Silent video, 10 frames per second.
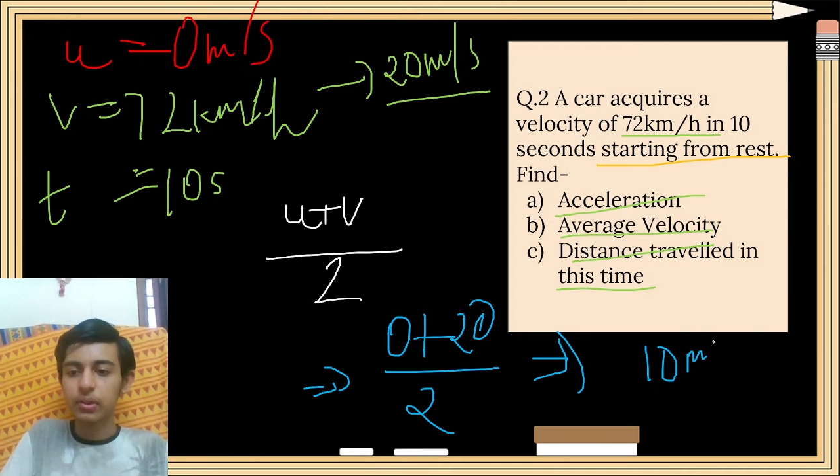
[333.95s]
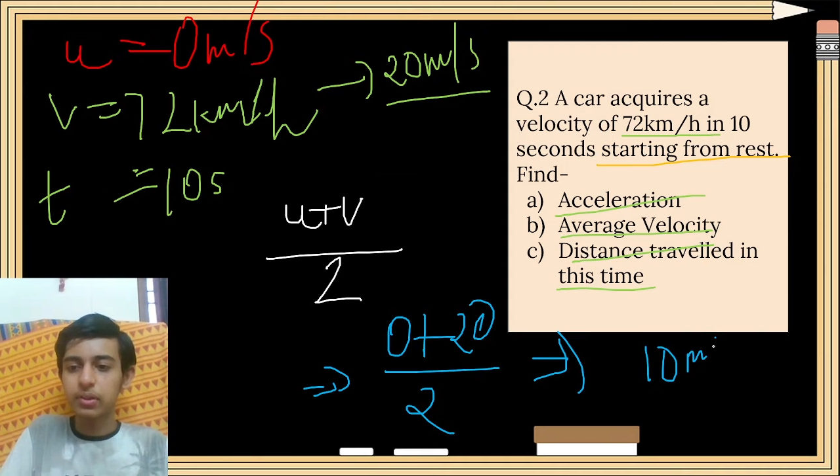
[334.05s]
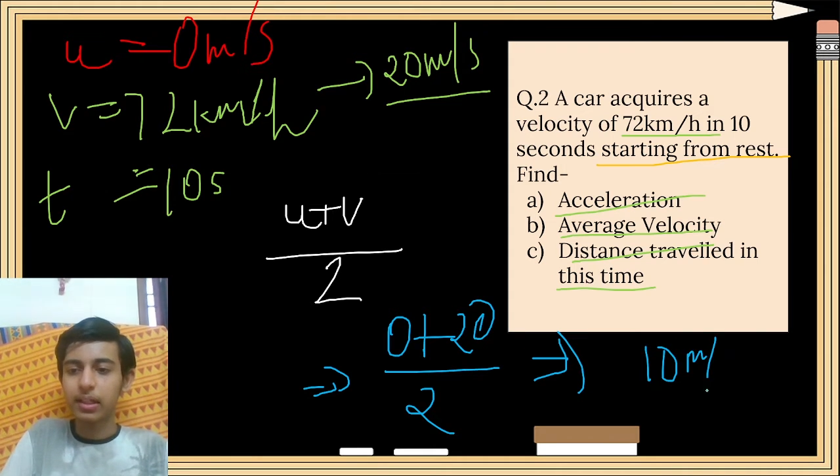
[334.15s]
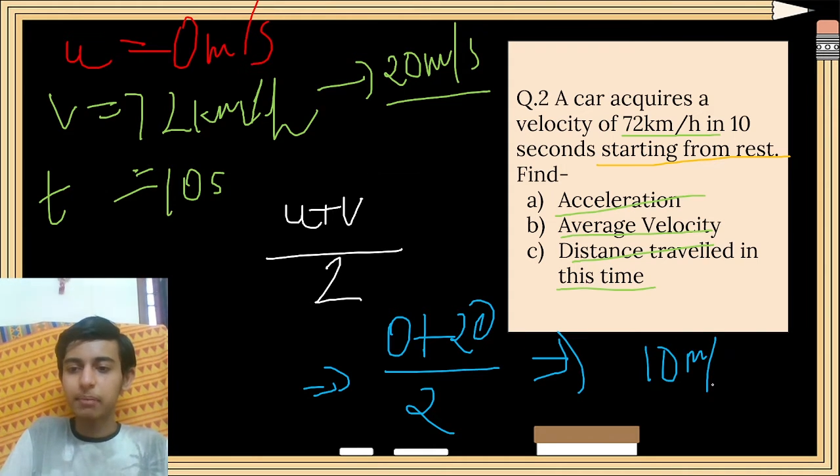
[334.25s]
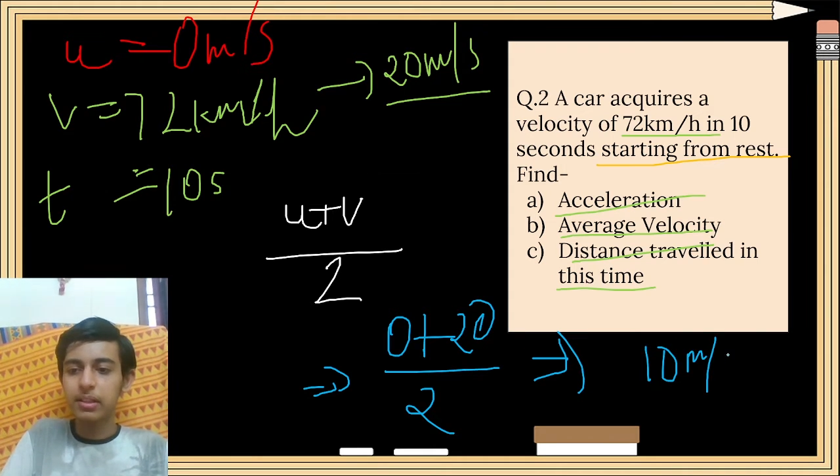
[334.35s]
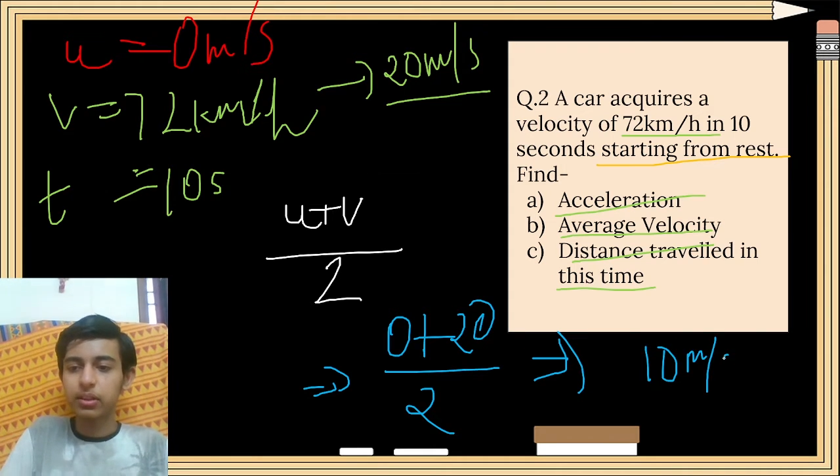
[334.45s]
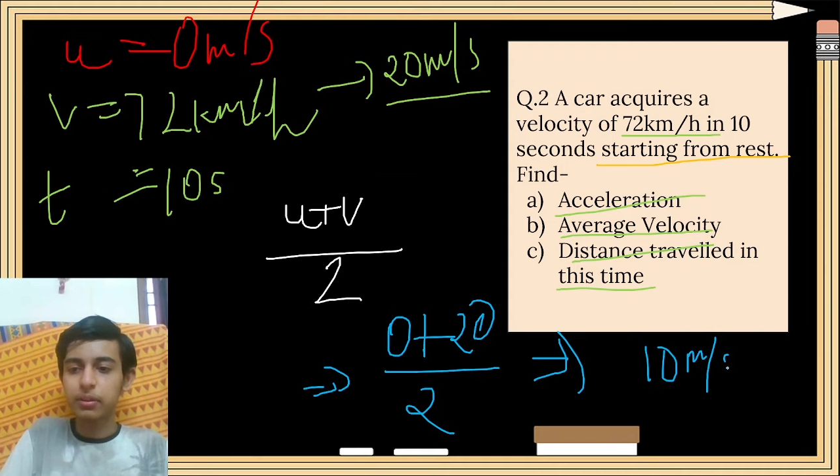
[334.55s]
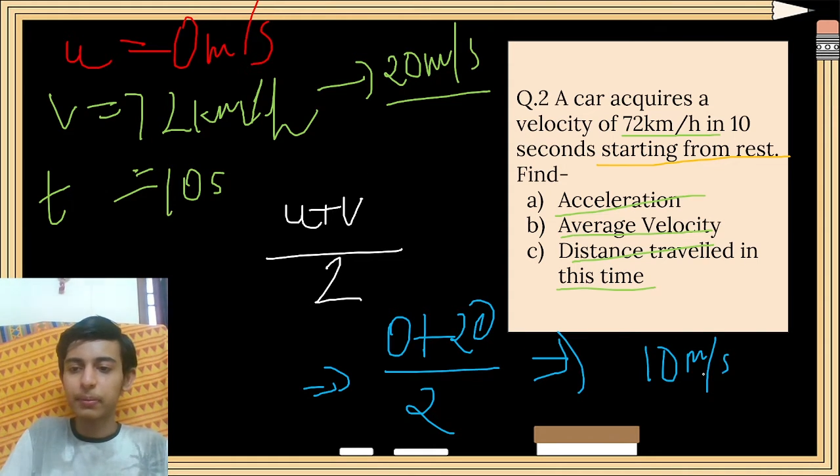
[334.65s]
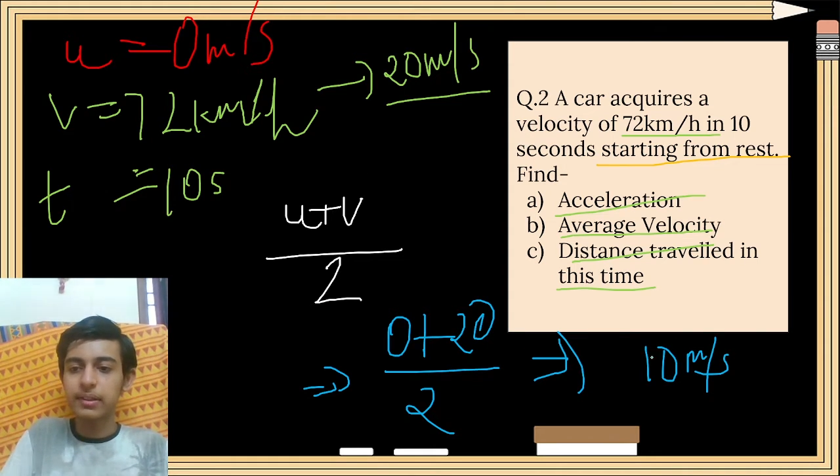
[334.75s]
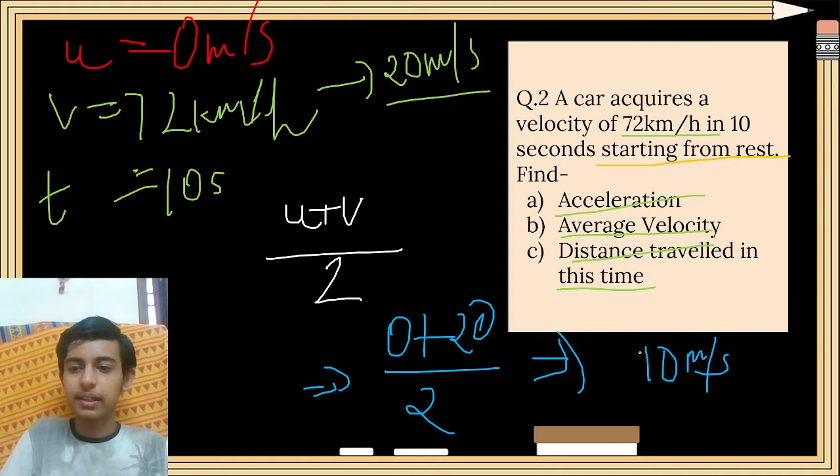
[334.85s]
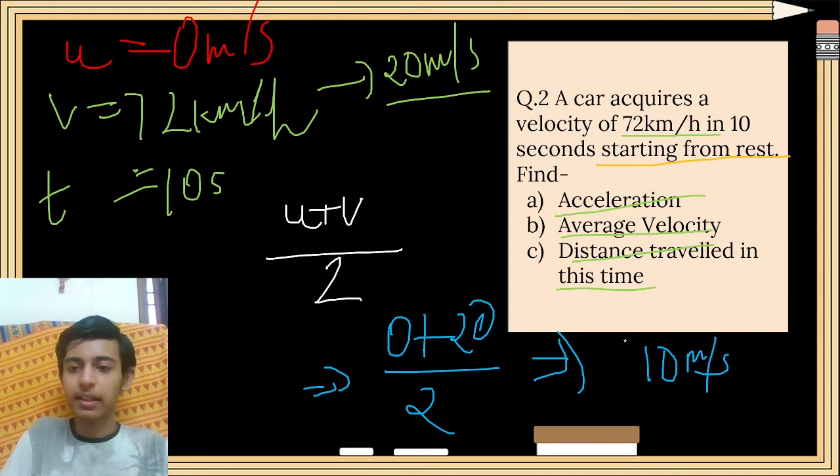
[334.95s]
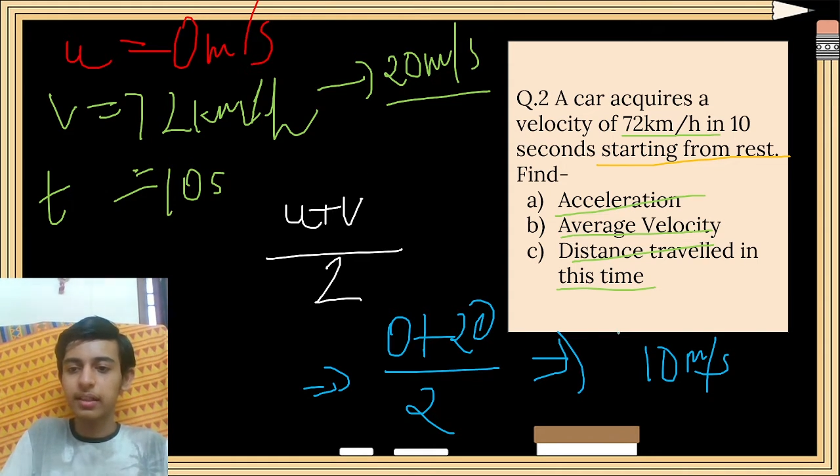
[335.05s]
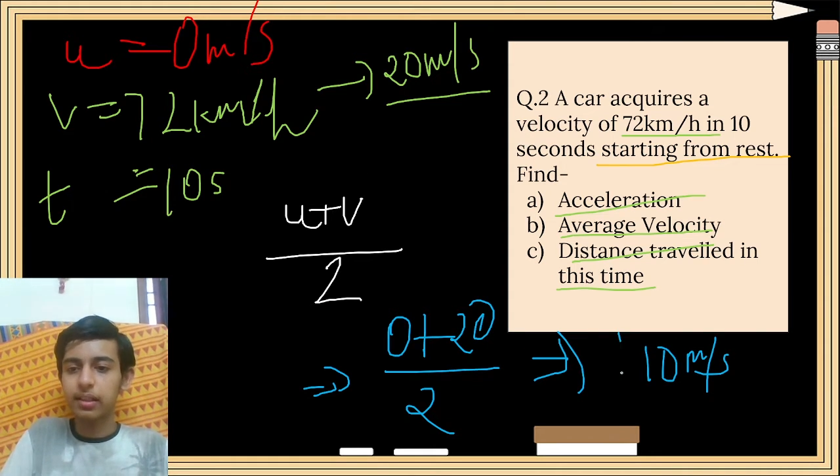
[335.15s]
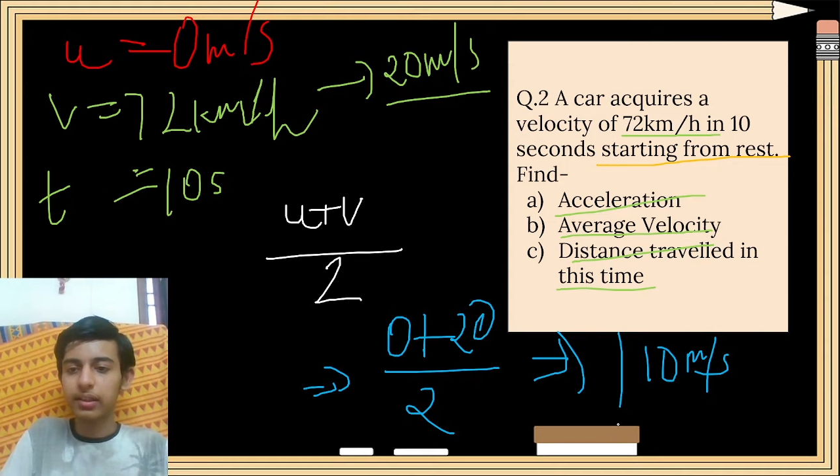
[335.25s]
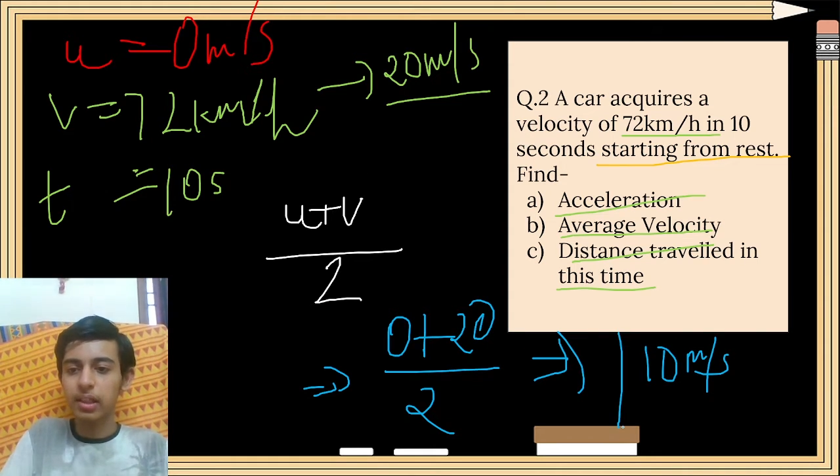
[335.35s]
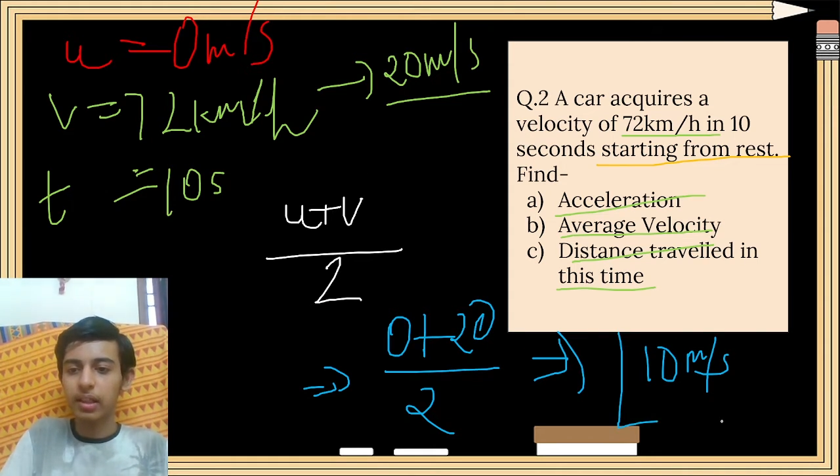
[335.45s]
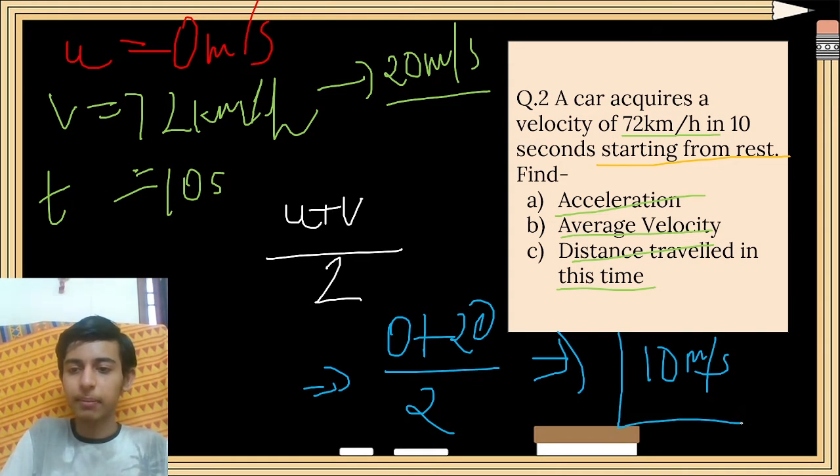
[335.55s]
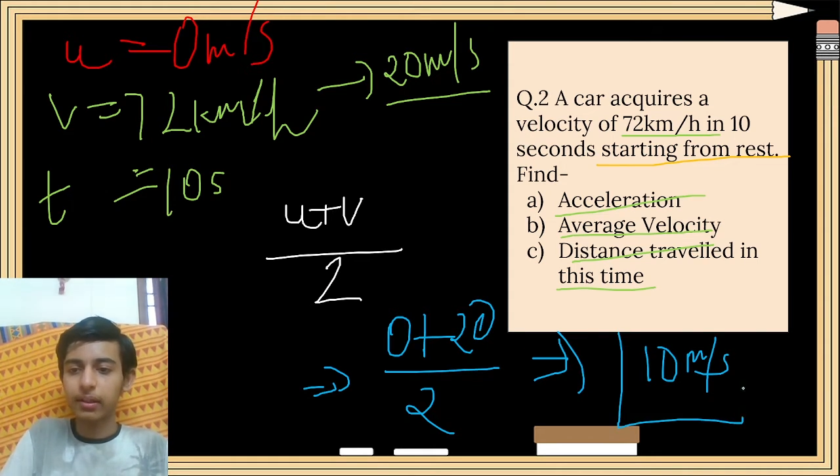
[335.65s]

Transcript: So 10 meters per second is going to be